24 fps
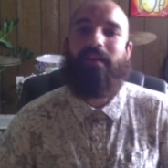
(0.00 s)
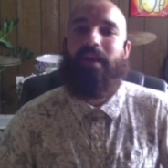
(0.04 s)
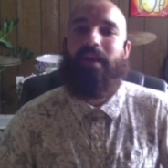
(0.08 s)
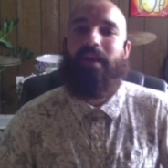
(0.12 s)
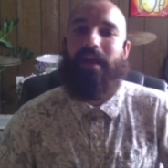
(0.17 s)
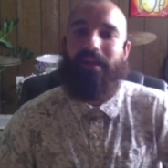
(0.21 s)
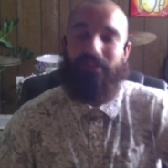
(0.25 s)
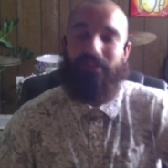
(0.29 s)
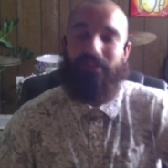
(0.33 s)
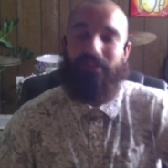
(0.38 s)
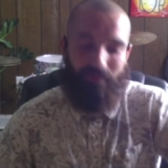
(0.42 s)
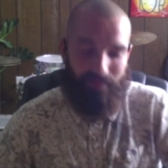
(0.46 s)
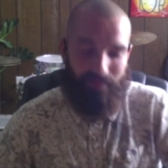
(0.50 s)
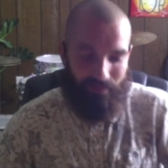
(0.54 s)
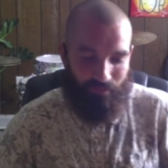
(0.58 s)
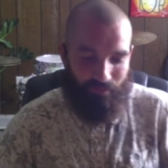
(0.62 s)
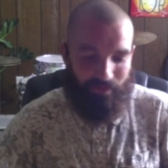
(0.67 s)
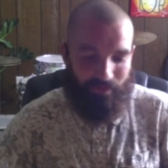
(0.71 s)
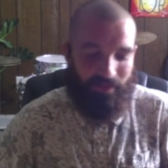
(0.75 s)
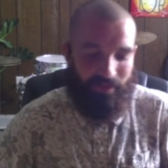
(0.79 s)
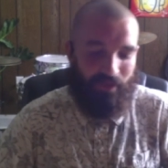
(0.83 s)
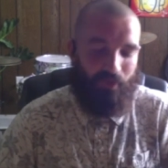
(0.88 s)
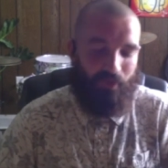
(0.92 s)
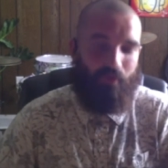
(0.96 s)
And so there was a
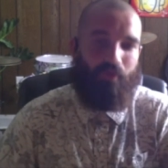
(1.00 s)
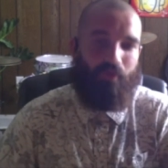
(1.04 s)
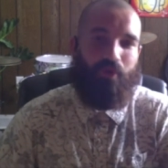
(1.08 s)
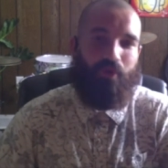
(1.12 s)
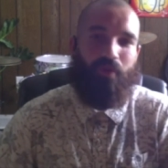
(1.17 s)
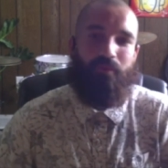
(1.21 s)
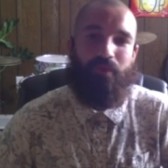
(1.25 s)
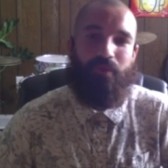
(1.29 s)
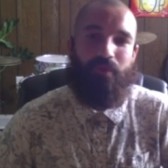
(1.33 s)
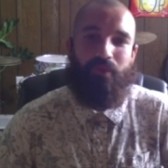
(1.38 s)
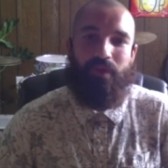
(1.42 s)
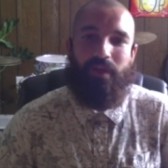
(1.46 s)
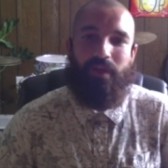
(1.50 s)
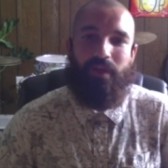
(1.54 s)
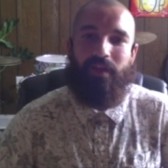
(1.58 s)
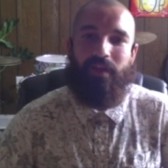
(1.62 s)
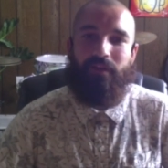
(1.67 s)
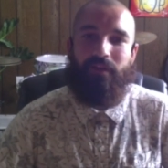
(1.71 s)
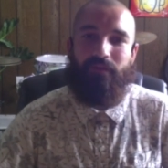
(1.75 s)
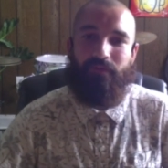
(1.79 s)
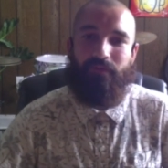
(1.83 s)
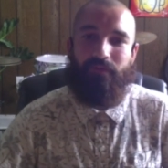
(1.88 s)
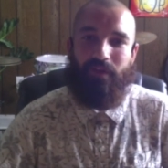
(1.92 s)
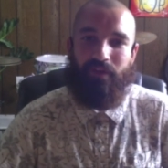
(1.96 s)
really cool community
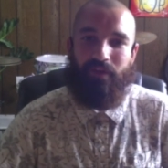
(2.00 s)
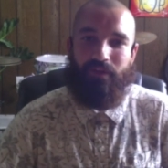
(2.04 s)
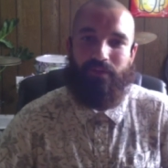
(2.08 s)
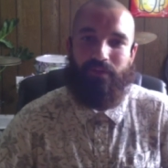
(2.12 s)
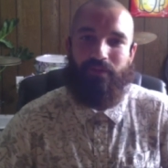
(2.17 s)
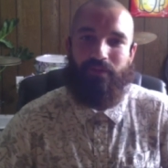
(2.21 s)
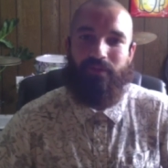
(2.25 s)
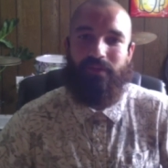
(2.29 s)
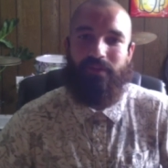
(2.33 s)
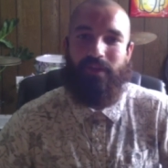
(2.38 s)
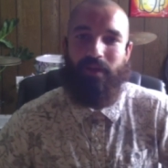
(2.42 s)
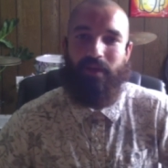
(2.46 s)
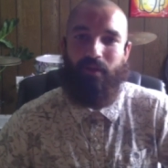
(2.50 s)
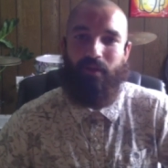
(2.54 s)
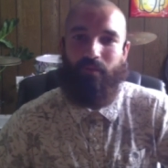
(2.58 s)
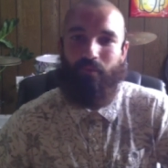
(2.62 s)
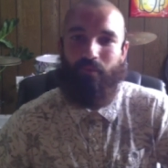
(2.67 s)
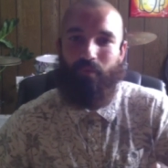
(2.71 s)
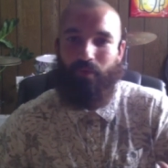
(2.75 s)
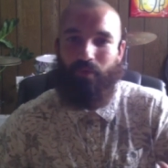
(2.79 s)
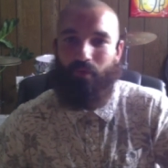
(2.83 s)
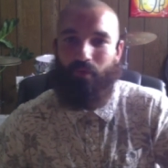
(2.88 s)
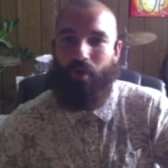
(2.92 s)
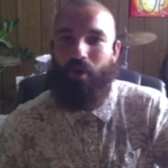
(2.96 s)
of youngsters that
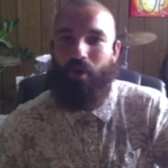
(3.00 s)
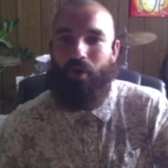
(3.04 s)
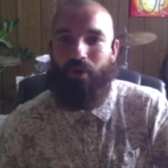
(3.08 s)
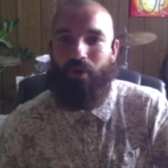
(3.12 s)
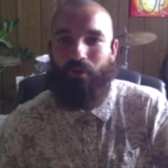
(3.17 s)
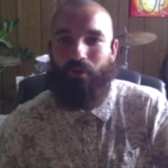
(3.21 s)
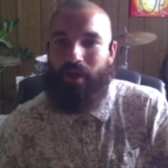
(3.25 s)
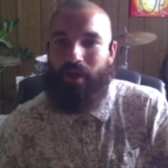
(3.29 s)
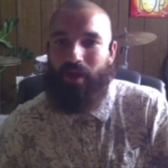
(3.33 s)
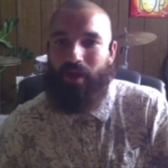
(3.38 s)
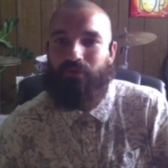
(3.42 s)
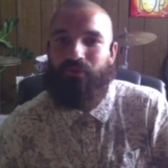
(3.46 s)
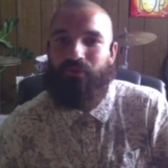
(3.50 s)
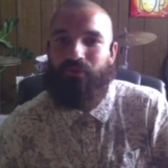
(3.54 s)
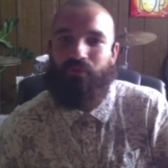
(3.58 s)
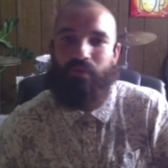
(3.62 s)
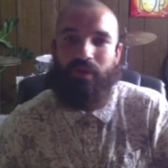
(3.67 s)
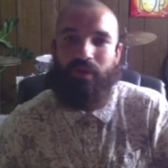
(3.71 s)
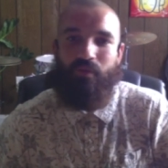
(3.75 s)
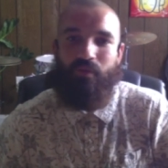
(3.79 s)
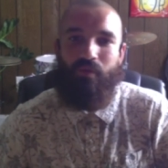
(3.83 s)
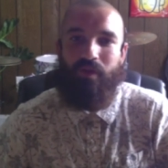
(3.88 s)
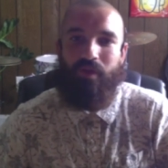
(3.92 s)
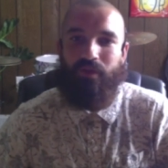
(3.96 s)
we were all around
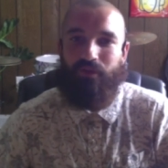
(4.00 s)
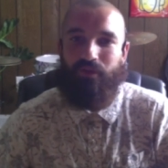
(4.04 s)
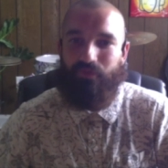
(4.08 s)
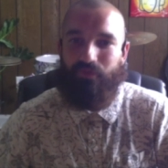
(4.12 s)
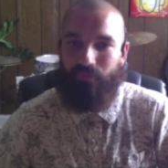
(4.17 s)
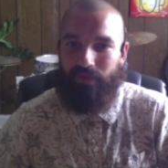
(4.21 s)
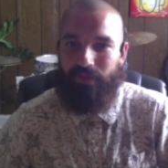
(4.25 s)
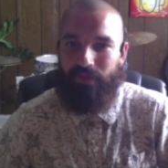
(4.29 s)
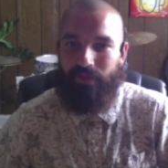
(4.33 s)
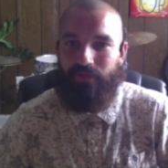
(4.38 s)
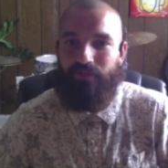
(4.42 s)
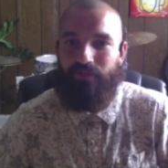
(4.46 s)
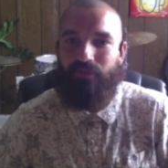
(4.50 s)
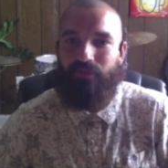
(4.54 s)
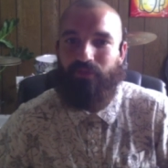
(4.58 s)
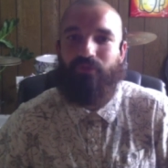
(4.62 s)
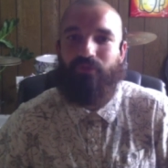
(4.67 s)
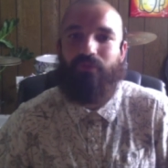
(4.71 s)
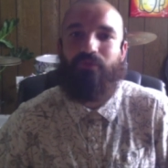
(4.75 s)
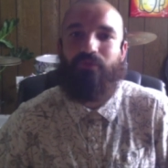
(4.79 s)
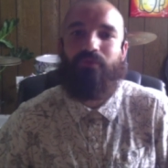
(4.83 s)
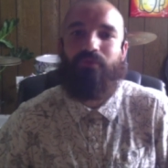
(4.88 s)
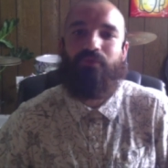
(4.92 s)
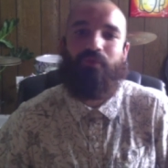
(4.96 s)
21,
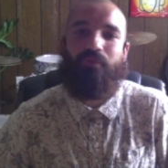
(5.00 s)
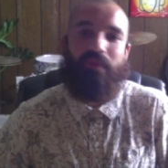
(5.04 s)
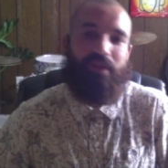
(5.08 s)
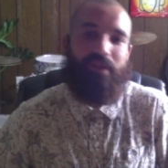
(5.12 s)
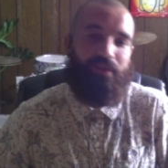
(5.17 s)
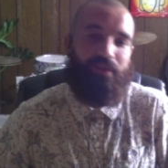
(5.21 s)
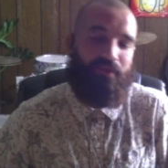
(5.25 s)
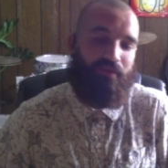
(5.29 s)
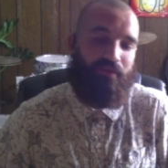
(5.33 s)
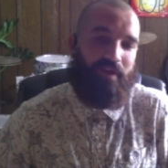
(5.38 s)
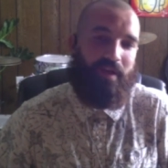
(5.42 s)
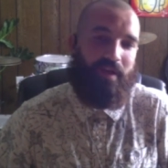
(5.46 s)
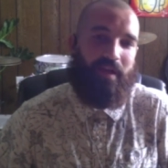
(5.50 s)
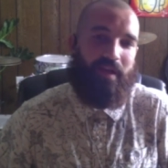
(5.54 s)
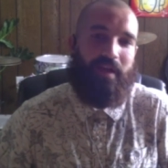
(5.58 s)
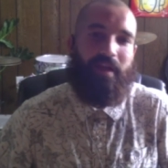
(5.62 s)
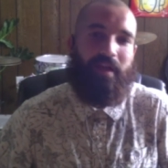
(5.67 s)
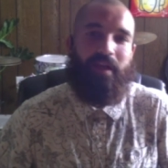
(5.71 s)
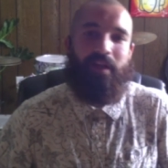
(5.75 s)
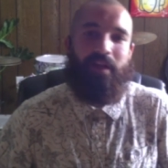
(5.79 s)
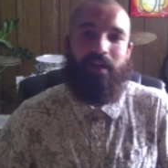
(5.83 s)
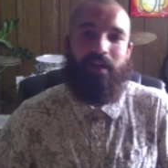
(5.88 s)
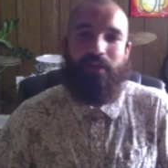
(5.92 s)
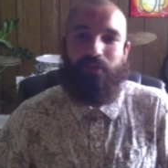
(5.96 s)
22, 23,
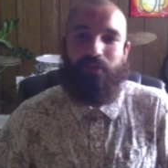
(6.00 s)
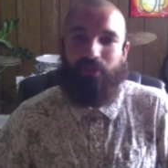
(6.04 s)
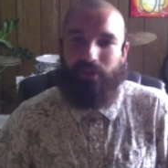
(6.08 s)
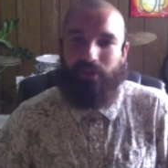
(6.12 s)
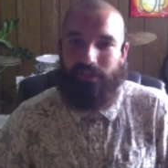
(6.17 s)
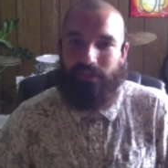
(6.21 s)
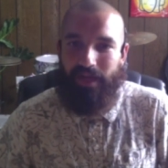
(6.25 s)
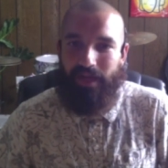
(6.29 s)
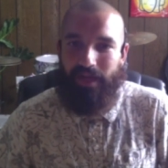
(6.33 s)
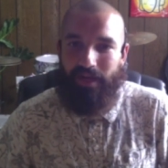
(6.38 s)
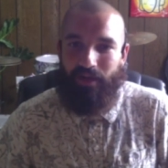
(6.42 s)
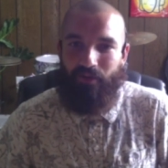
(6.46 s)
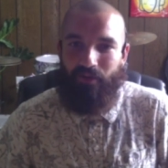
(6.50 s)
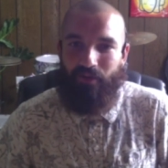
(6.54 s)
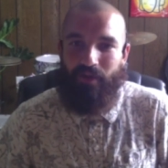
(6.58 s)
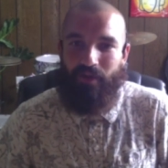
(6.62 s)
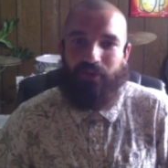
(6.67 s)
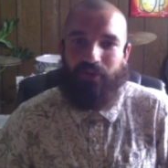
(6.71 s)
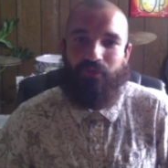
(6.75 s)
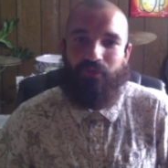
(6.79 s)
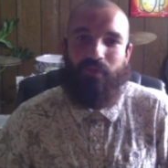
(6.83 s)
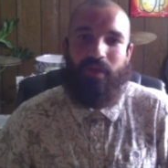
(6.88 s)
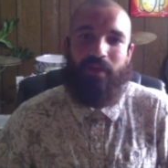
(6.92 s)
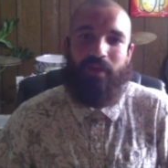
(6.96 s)
just kind of
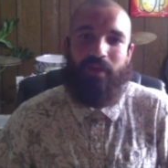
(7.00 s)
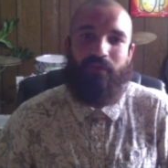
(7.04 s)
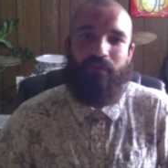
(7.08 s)
graduating from